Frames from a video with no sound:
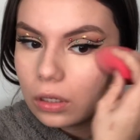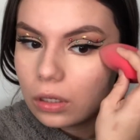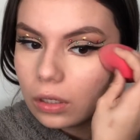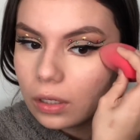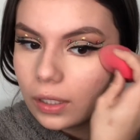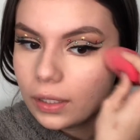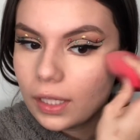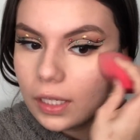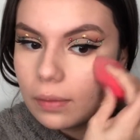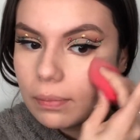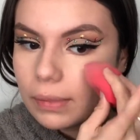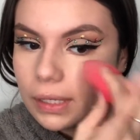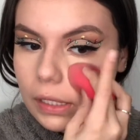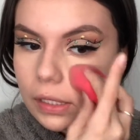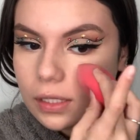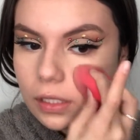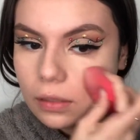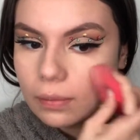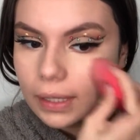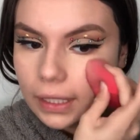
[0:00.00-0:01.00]
I think
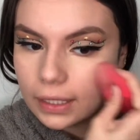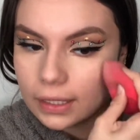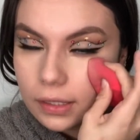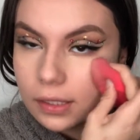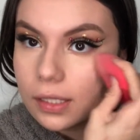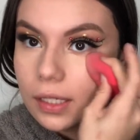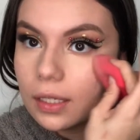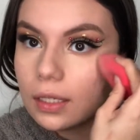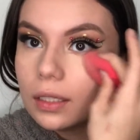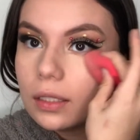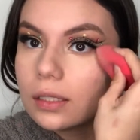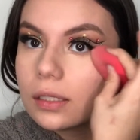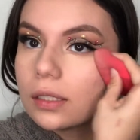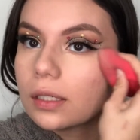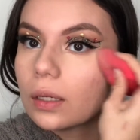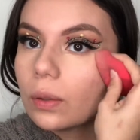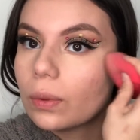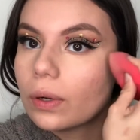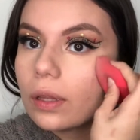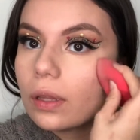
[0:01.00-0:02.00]
mixing my concealers is
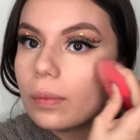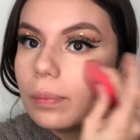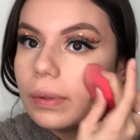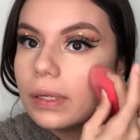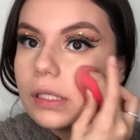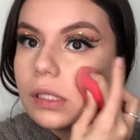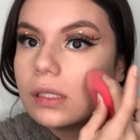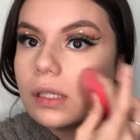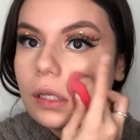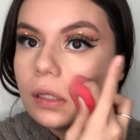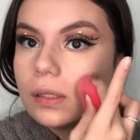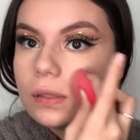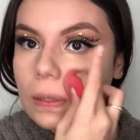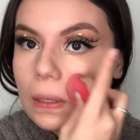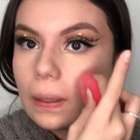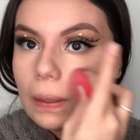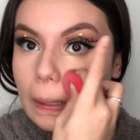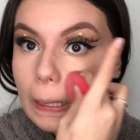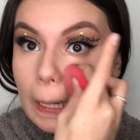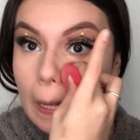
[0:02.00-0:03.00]
like one of the best things that
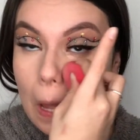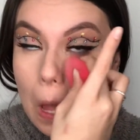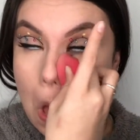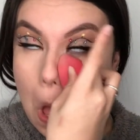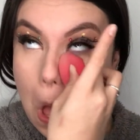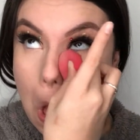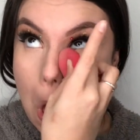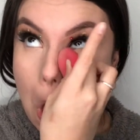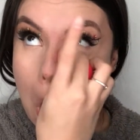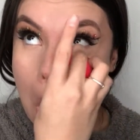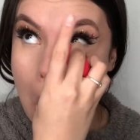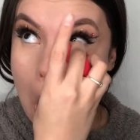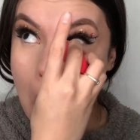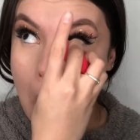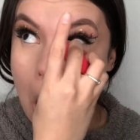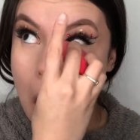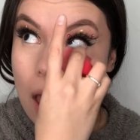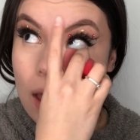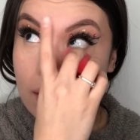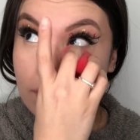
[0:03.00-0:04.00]

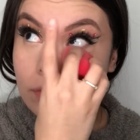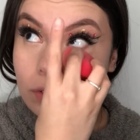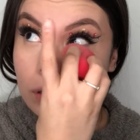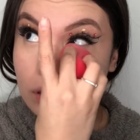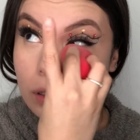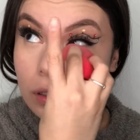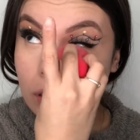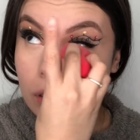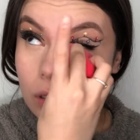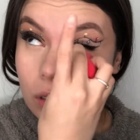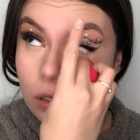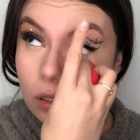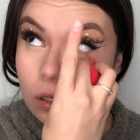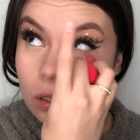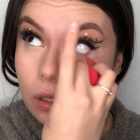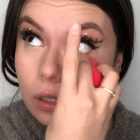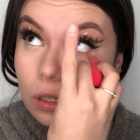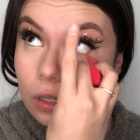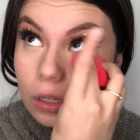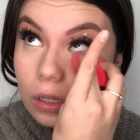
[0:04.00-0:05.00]
I've learned
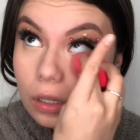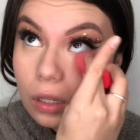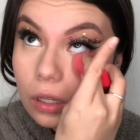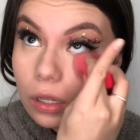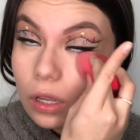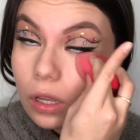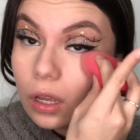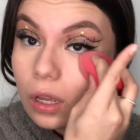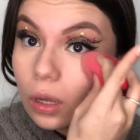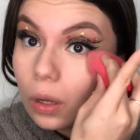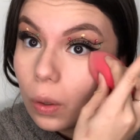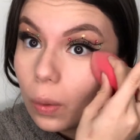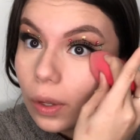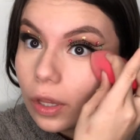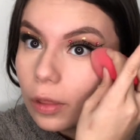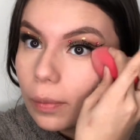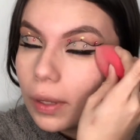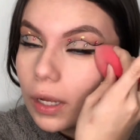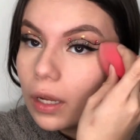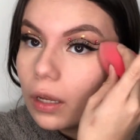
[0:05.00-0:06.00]

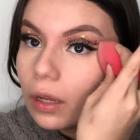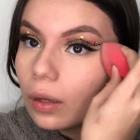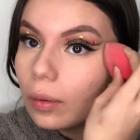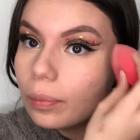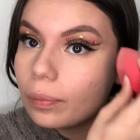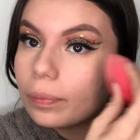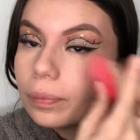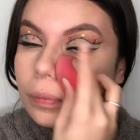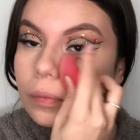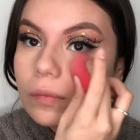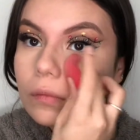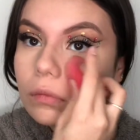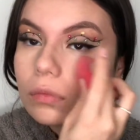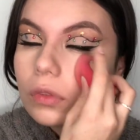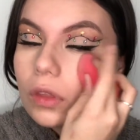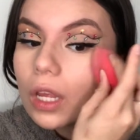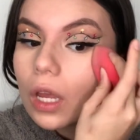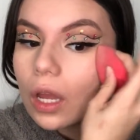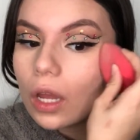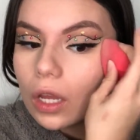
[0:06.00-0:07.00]
with makeup.
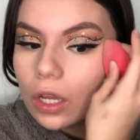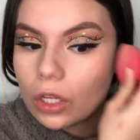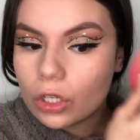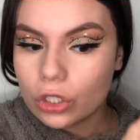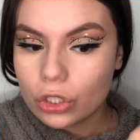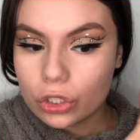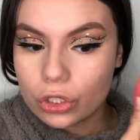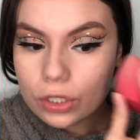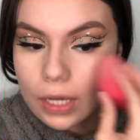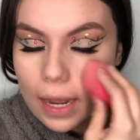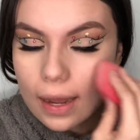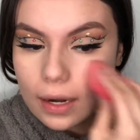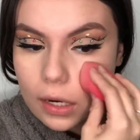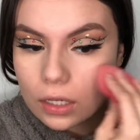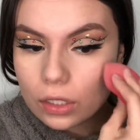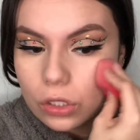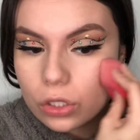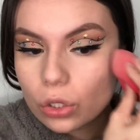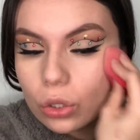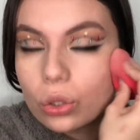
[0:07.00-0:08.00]
Shout
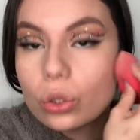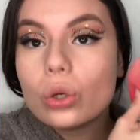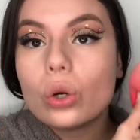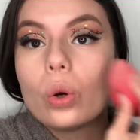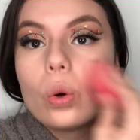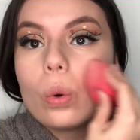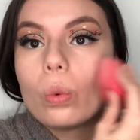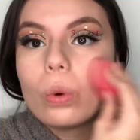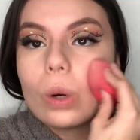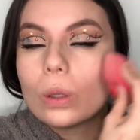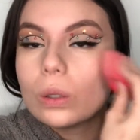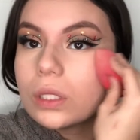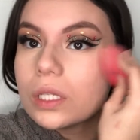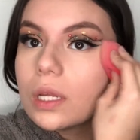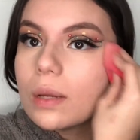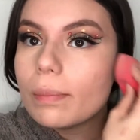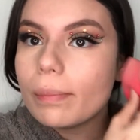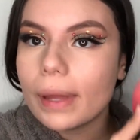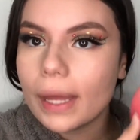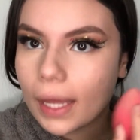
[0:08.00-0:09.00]
out to Rose
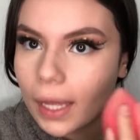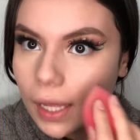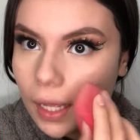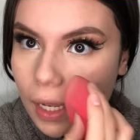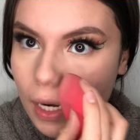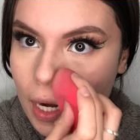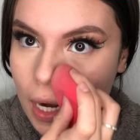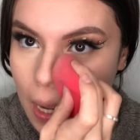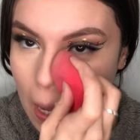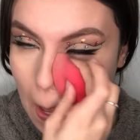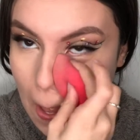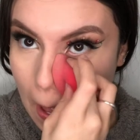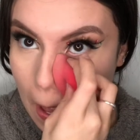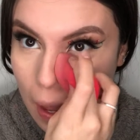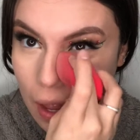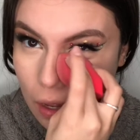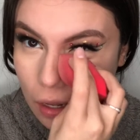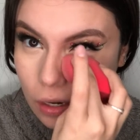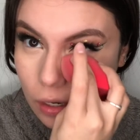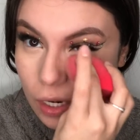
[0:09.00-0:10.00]
and Ben
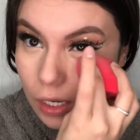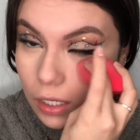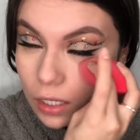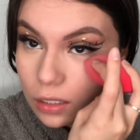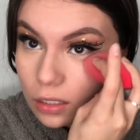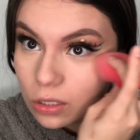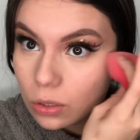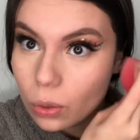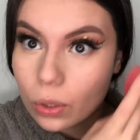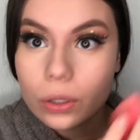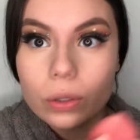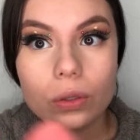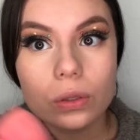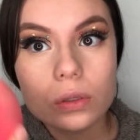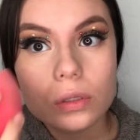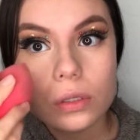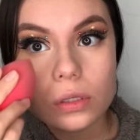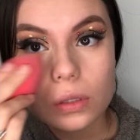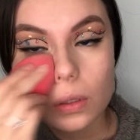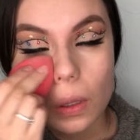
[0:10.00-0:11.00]
and Nikki
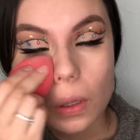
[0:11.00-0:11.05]
Tutorials.